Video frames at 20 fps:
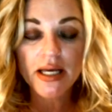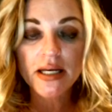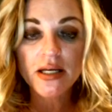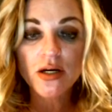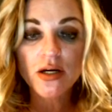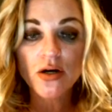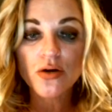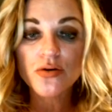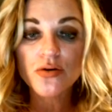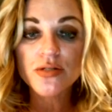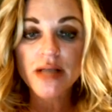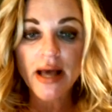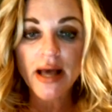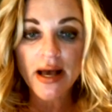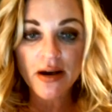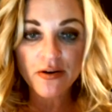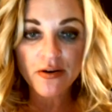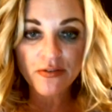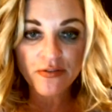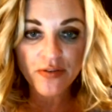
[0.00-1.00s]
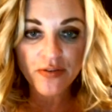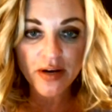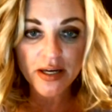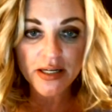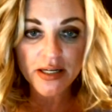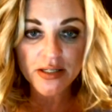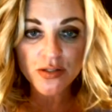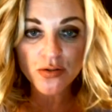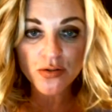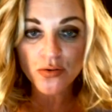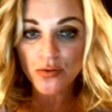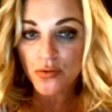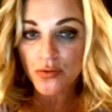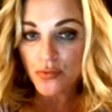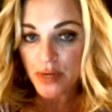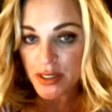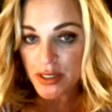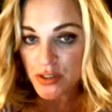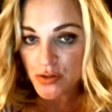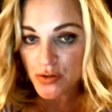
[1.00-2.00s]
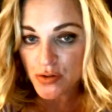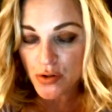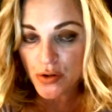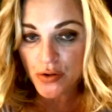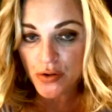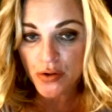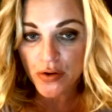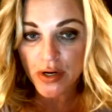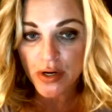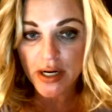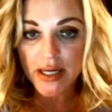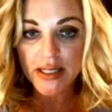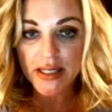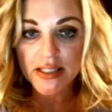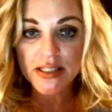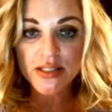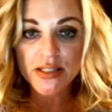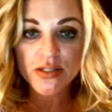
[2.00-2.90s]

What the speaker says: it goes out of phase or retrograde.